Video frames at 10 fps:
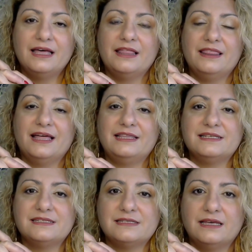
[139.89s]
that
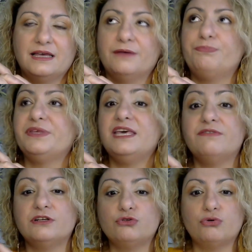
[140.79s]
is uh,
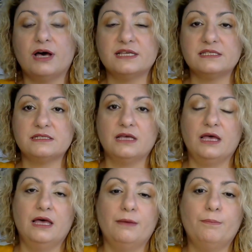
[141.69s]
given to us
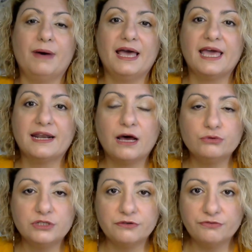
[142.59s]
by an
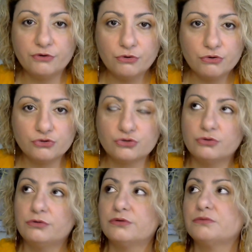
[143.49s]
outer force
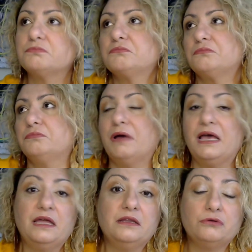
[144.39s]
or by
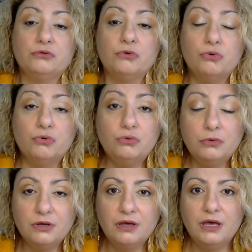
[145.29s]
I don't know who.
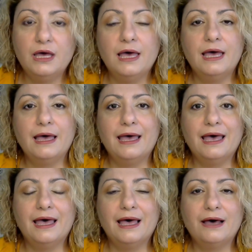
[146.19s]

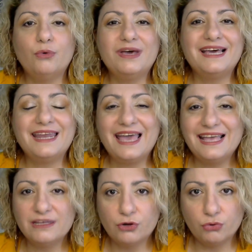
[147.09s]
Uh, we
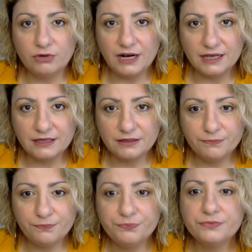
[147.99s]
create our own luck.
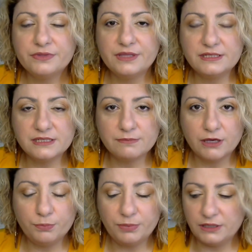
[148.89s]
This is my
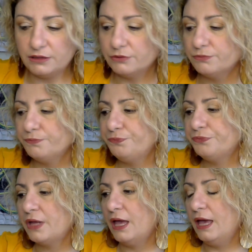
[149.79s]
opinion.
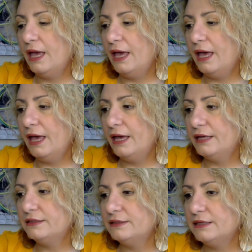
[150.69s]

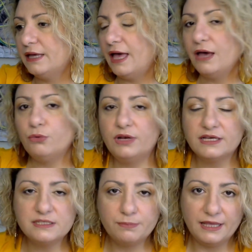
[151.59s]
And I will
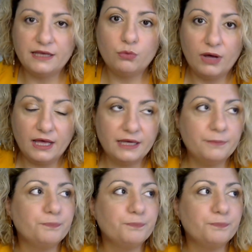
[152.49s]
explain why.